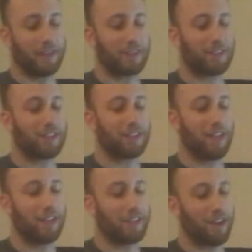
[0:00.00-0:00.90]
6,
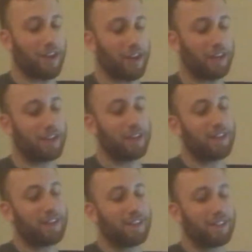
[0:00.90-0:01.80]
8, 9,
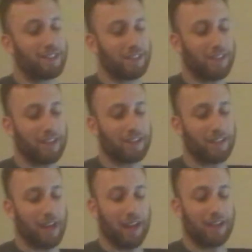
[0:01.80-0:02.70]
6,
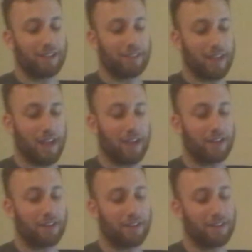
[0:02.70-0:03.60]
8,
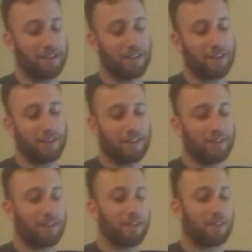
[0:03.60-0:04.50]
10,
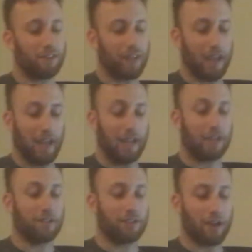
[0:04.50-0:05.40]

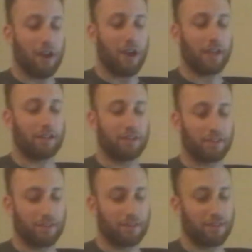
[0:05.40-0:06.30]
8, 9,
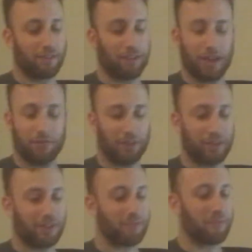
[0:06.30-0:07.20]

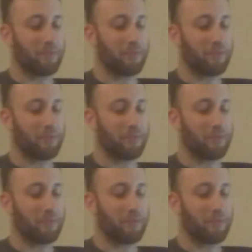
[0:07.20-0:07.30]
11,